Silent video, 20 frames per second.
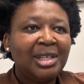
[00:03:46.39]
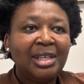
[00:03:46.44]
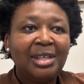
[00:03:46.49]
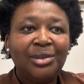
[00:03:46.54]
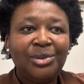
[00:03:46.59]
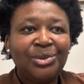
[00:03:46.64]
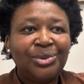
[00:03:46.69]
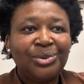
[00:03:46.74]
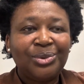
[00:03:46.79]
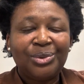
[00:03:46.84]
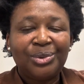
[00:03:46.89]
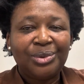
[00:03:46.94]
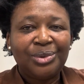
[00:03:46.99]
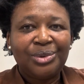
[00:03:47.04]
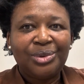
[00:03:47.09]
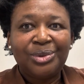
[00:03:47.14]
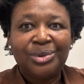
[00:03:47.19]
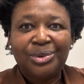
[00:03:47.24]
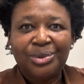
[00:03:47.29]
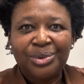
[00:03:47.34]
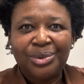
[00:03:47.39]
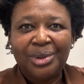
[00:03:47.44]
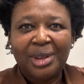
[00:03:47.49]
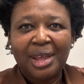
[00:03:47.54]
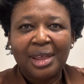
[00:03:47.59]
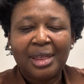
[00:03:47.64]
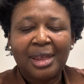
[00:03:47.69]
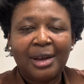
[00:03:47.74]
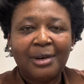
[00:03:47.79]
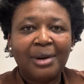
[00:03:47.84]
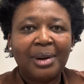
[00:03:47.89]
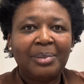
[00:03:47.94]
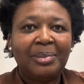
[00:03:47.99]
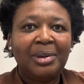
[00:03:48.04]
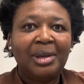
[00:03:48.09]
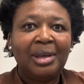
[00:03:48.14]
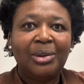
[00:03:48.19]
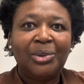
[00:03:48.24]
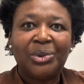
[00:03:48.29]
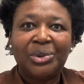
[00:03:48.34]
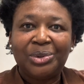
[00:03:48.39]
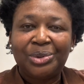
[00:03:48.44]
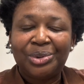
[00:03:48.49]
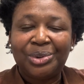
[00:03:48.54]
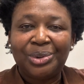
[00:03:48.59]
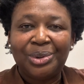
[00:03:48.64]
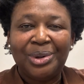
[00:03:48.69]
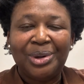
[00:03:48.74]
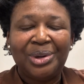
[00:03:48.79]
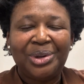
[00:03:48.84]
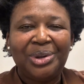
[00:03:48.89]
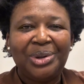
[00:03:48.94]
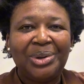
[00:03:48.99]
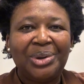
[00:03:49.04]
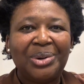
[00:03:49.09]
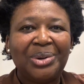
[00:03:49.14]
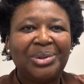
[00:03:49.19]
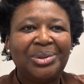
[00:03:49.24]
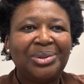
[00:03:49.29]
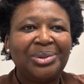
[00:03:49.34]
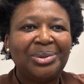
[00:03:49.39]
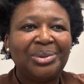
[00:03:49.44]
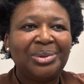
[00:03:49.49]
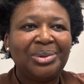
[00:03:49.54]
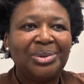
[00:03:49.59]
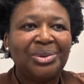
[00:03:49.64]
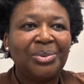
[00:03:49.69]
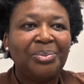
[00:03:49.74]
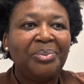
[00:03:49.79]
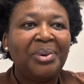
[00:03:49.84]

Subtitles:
need to do the therapy or to